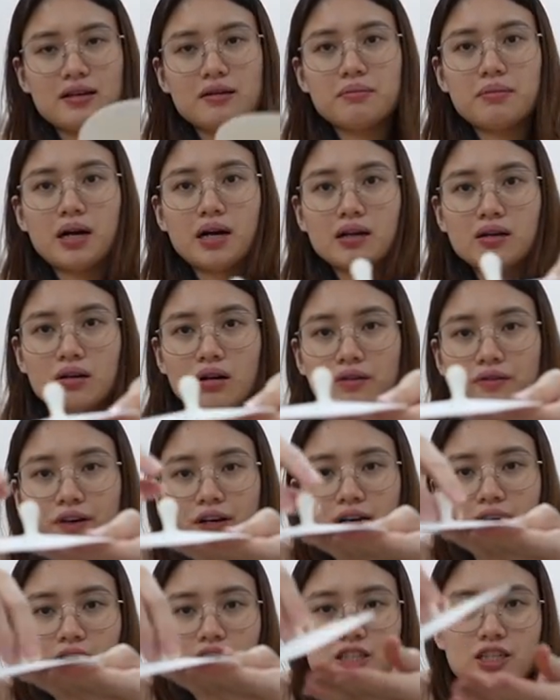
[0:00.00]
Mug cover
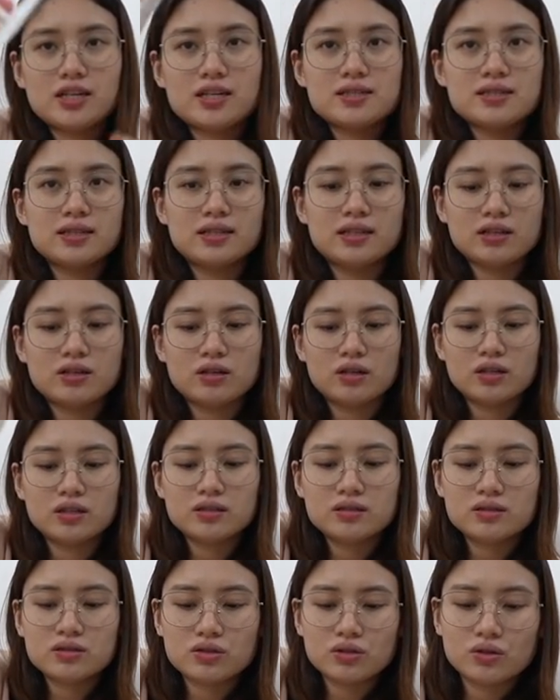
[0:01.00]
lang siya na silicone,
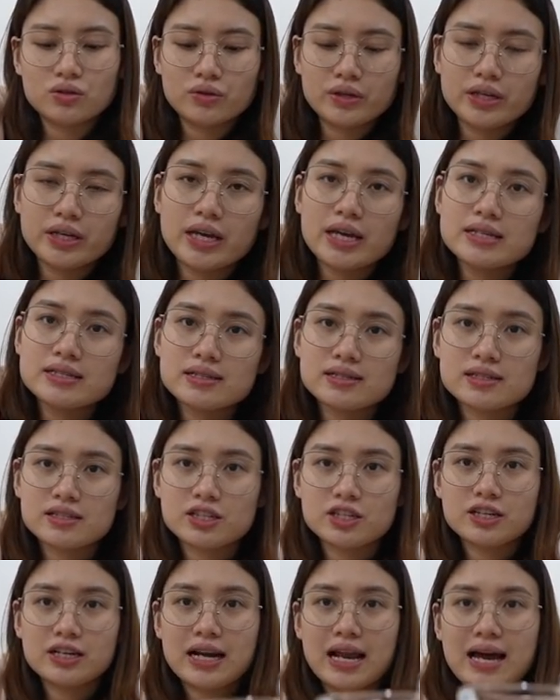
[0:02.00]
so in case this is
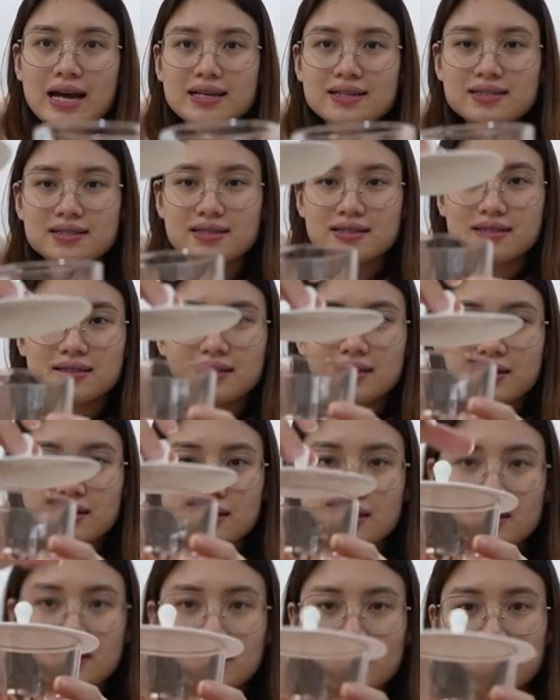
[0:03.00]
your glass,
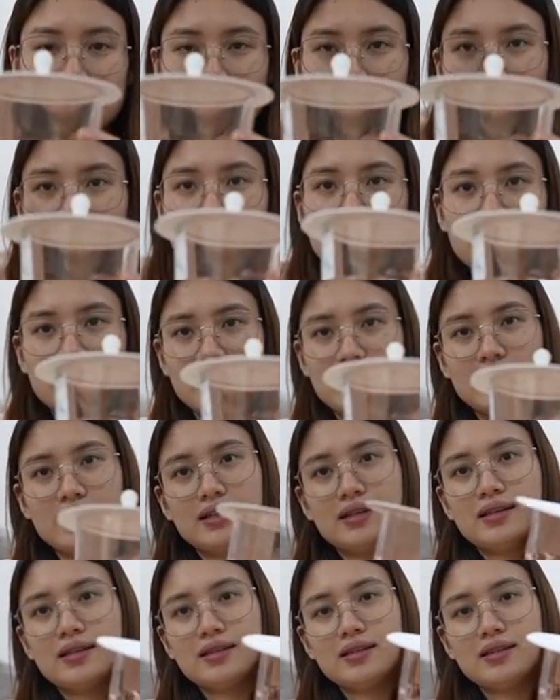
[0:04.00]
ganyan.